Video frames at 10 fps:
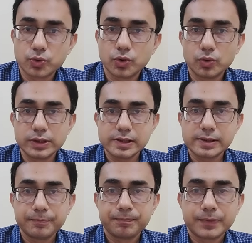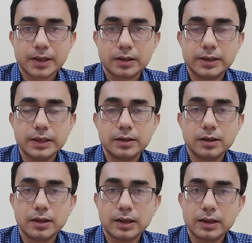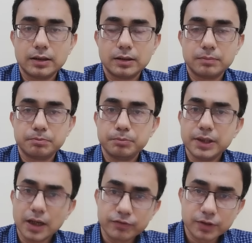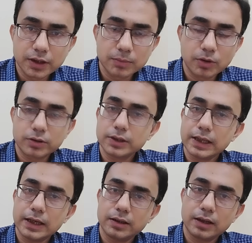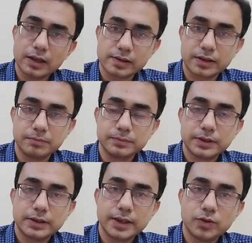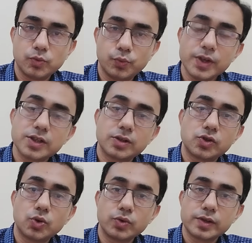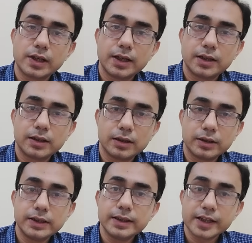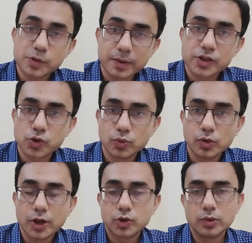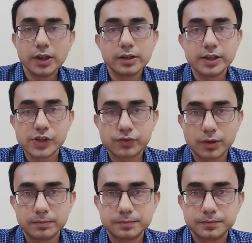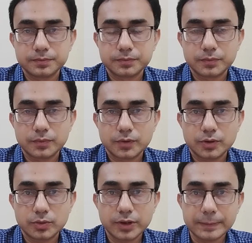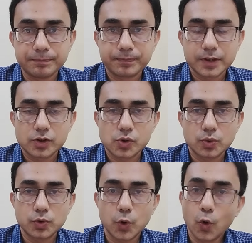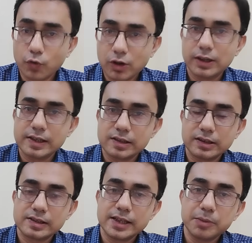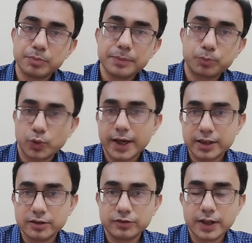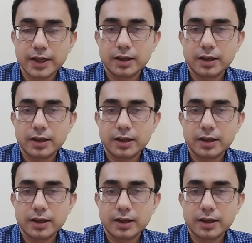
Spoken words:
you to know this, then be upfront about it and ask him that which source he expects you to learn this from. Okay, so the overall lesson is that be proactive